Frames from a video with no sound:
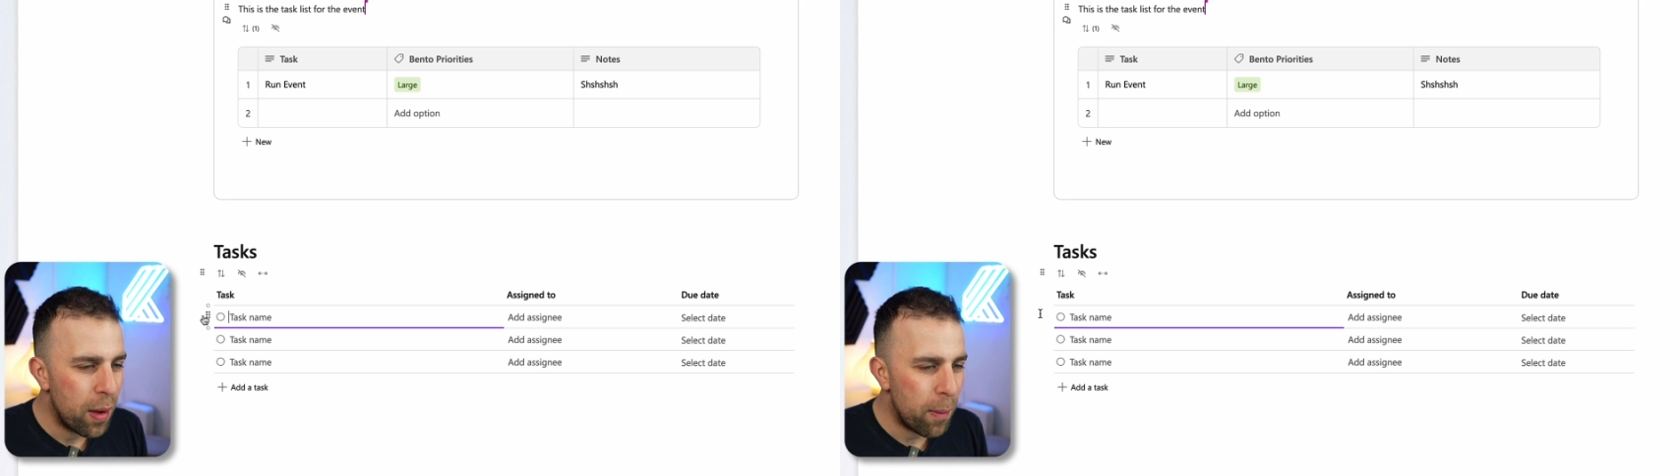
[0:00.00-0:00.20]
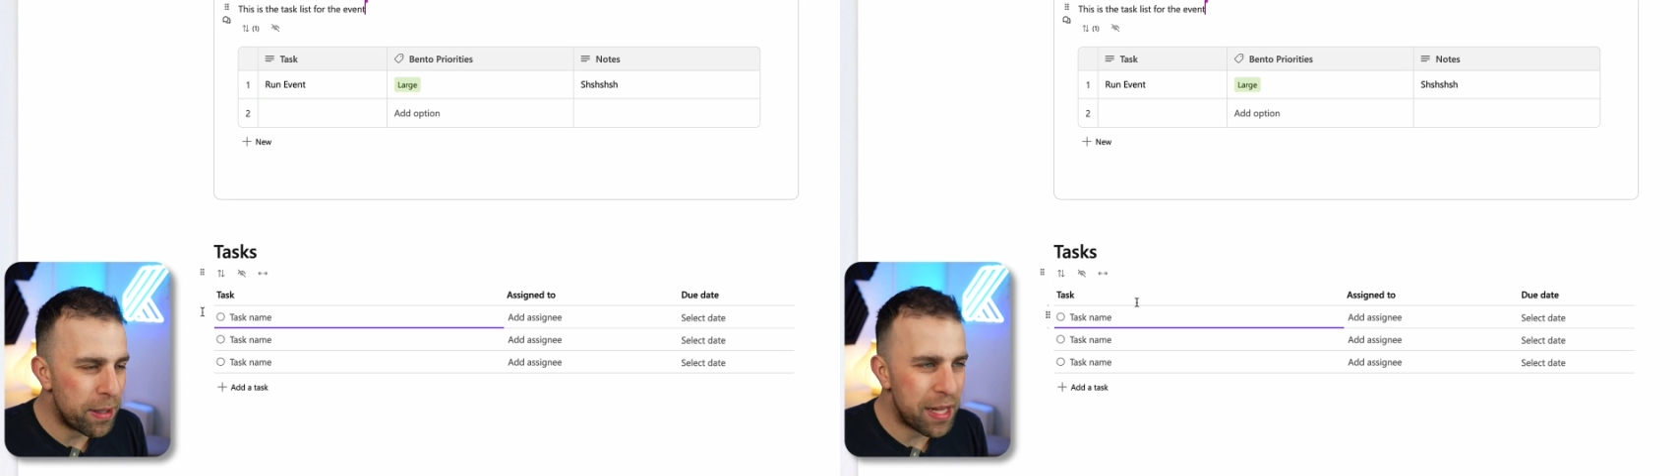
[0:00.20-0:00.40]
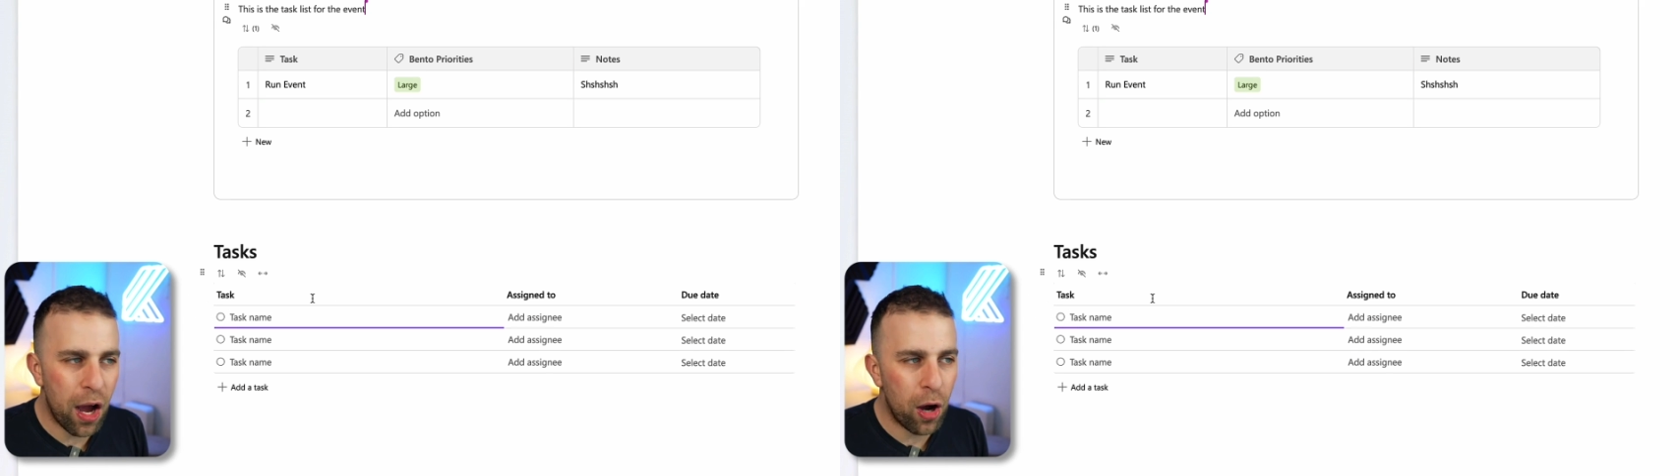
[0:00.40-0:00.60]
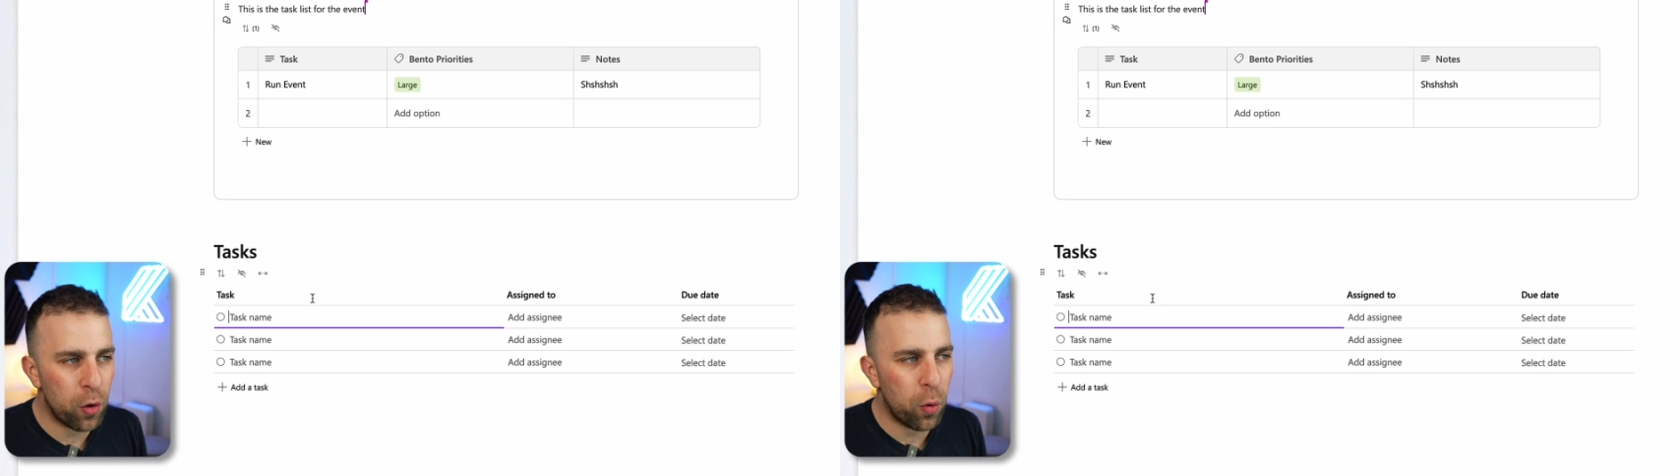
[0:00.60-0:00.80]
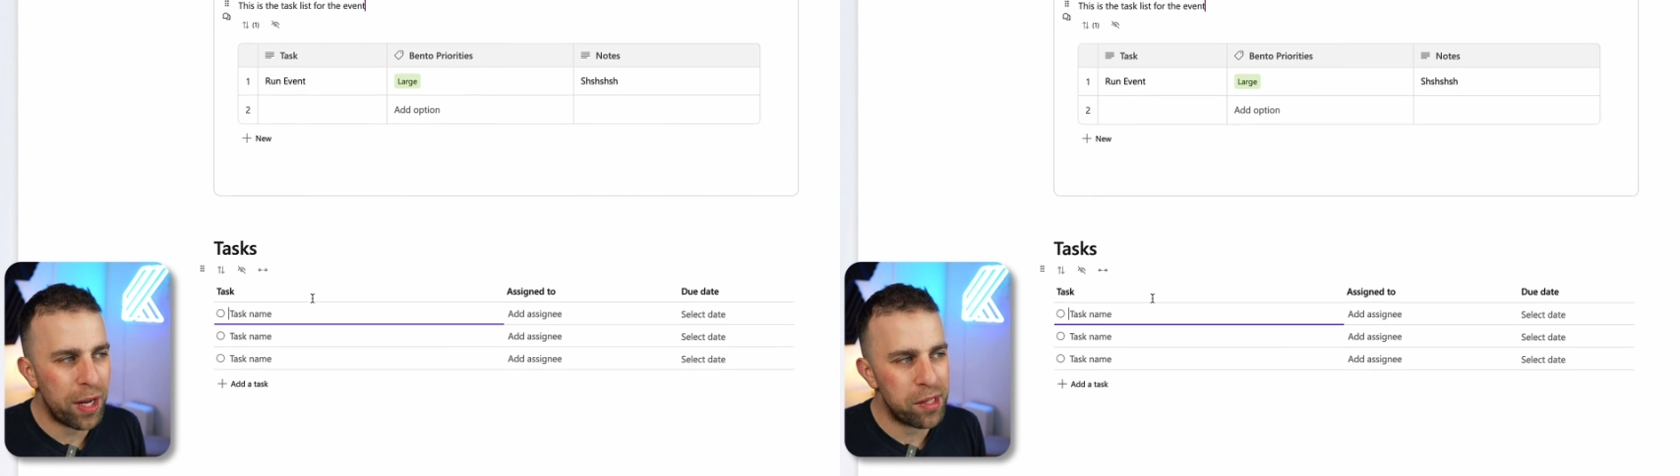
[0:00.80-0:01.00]
but they
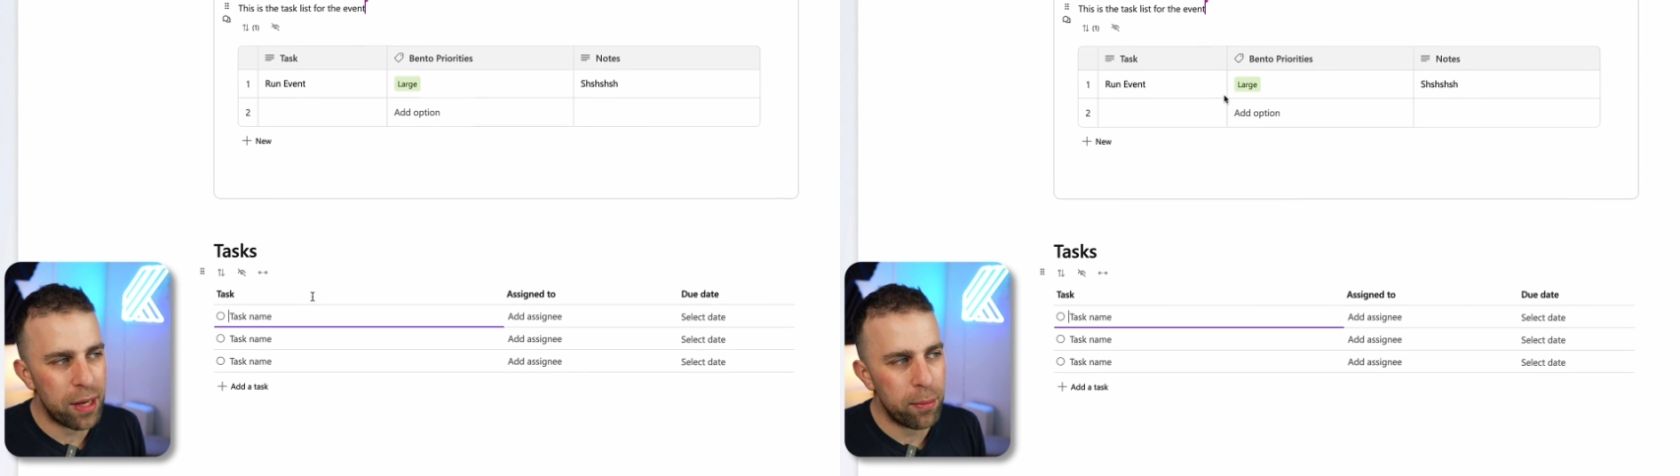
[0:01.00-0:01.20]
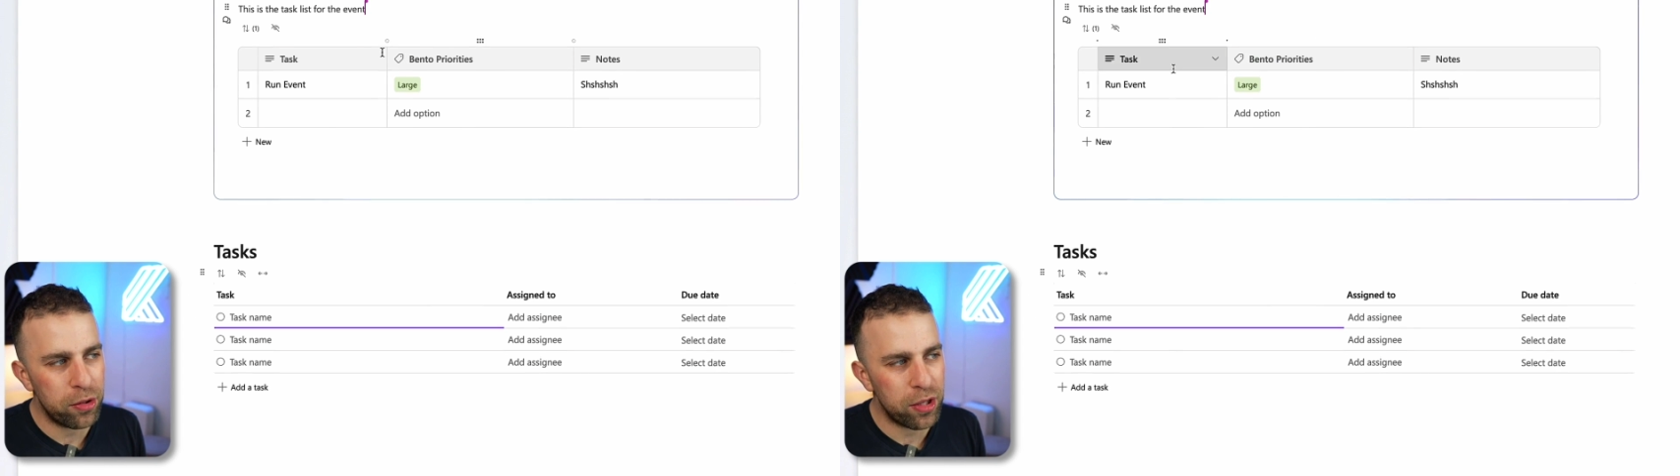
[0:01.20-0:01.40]
aren't quite tables,